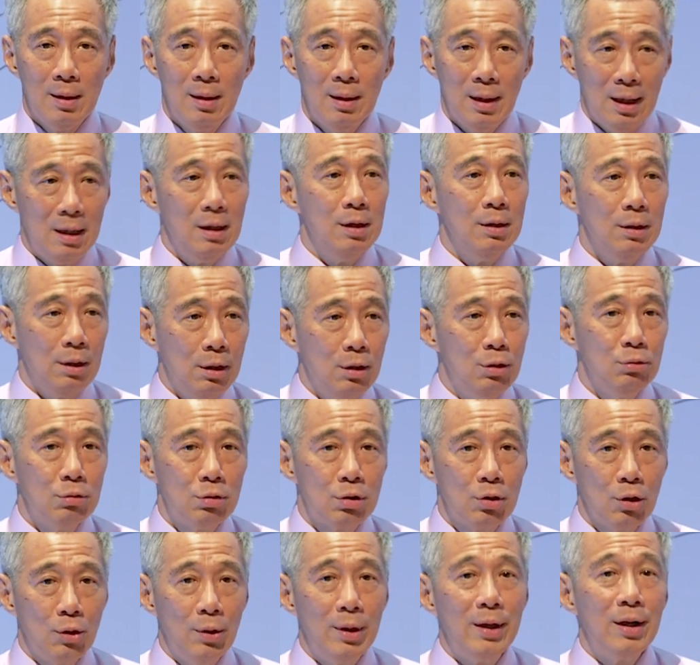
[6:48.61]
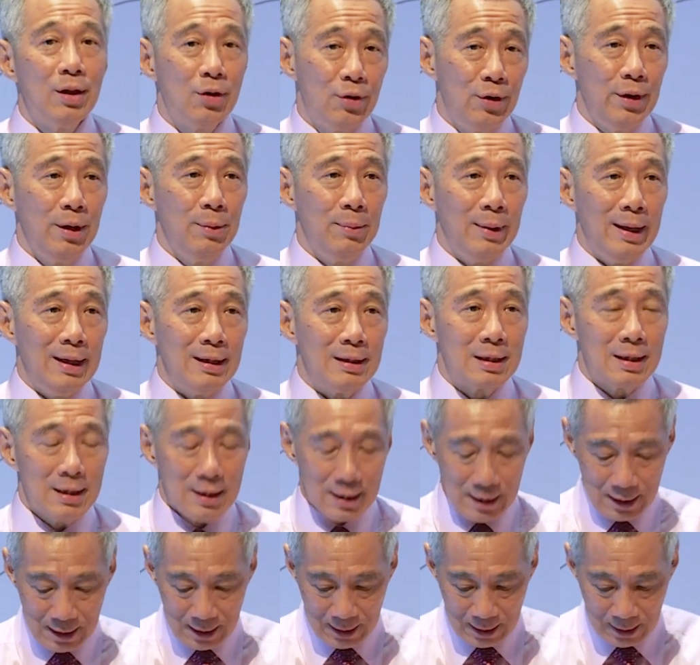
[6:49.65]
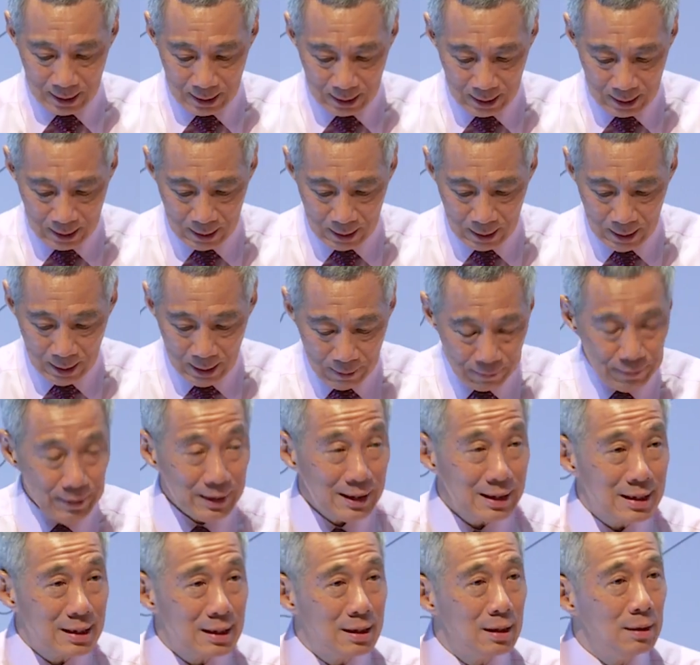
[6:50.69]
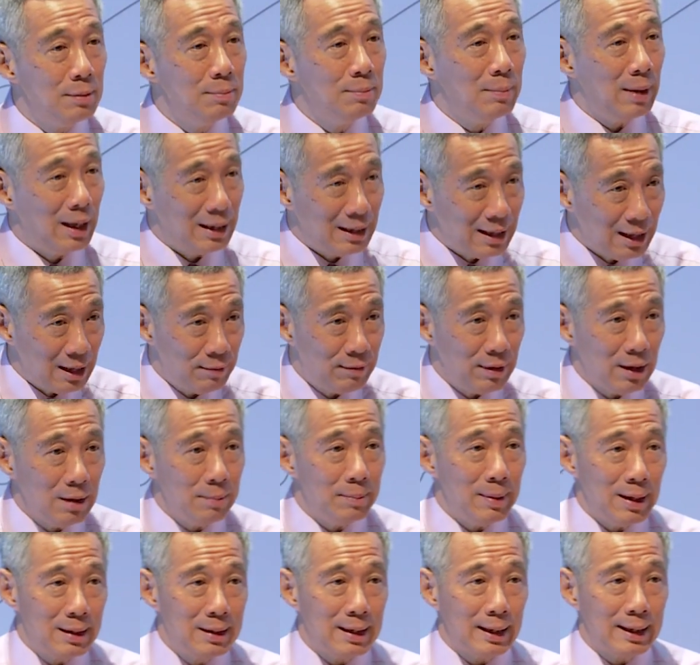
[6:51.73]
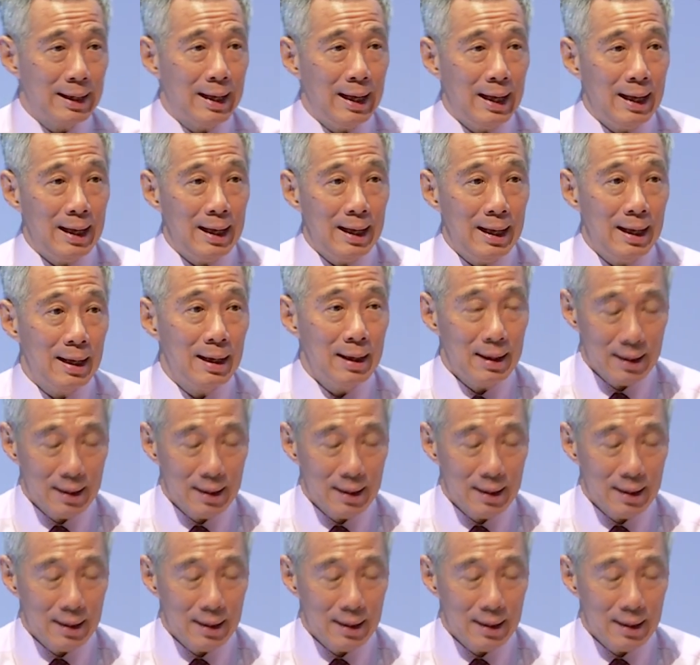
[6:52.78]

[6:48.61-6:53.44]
And it will do so in three ways. First, by delivering better care.